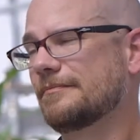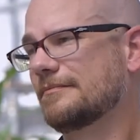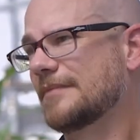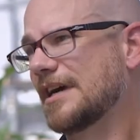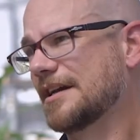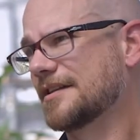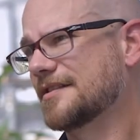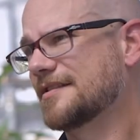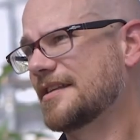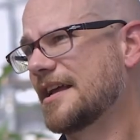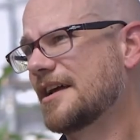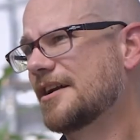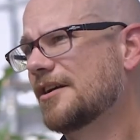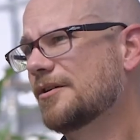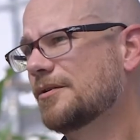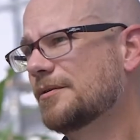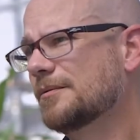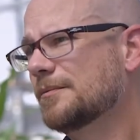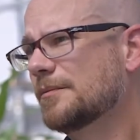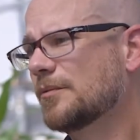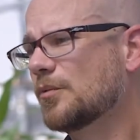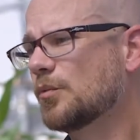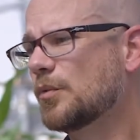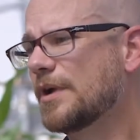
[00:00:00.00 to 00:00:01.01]

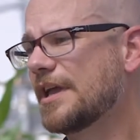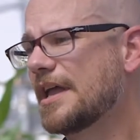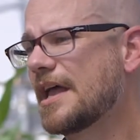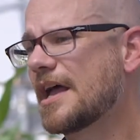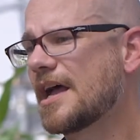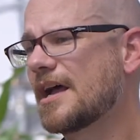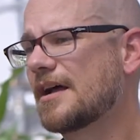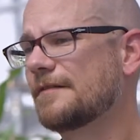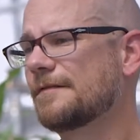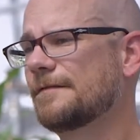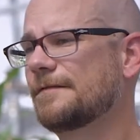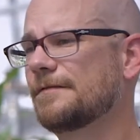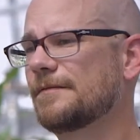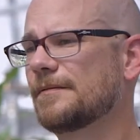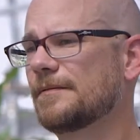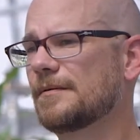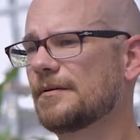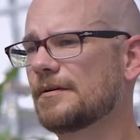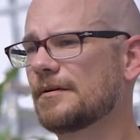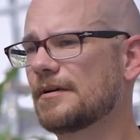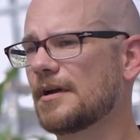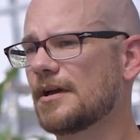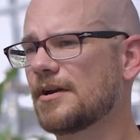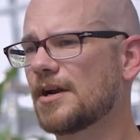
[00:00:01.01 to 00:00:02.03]
Monsanto, we have
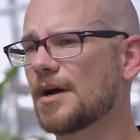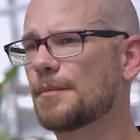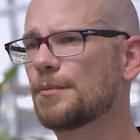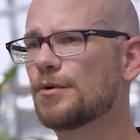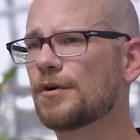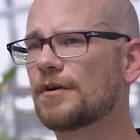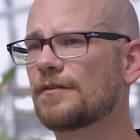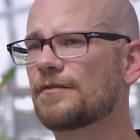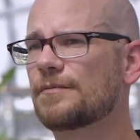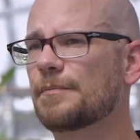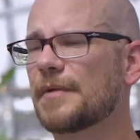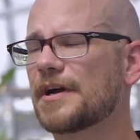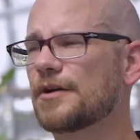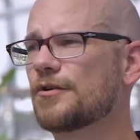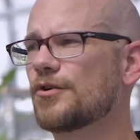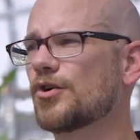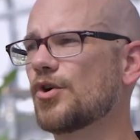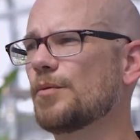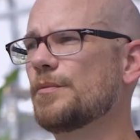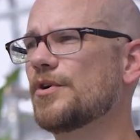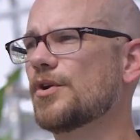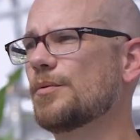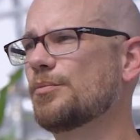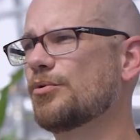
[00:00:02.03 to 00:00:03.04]
a number of
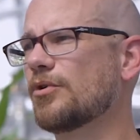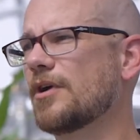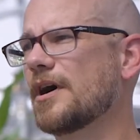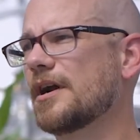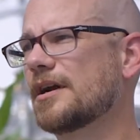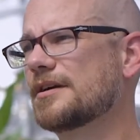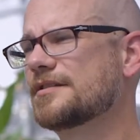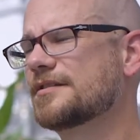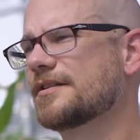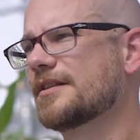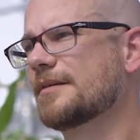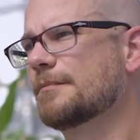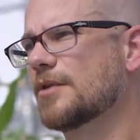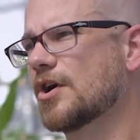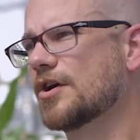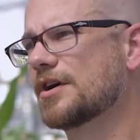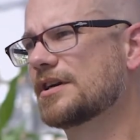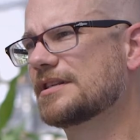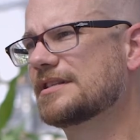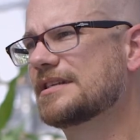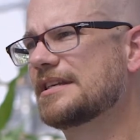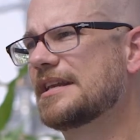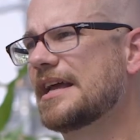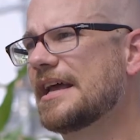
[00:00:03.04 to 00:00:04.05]
microbial products in the
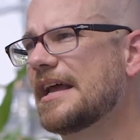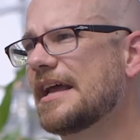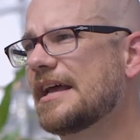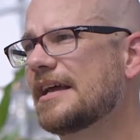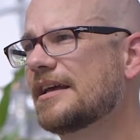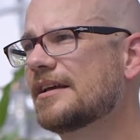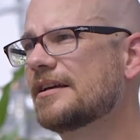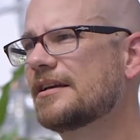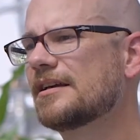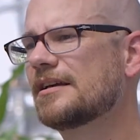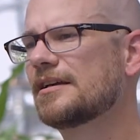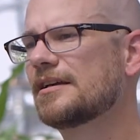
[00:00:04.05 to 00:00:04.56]
market today